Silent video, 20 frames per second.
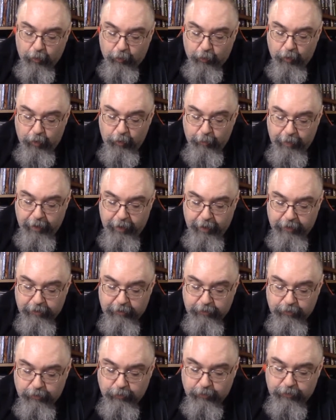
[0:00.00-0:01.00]

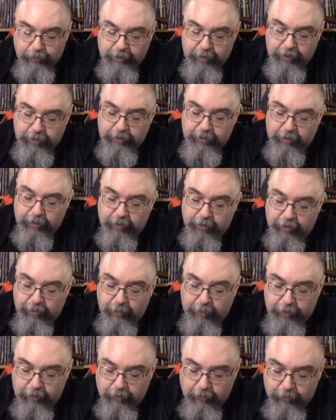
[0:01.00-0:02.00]
robots, tools and engineering,
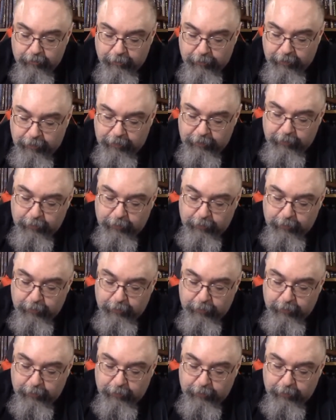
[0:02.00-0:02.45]
medical supplies,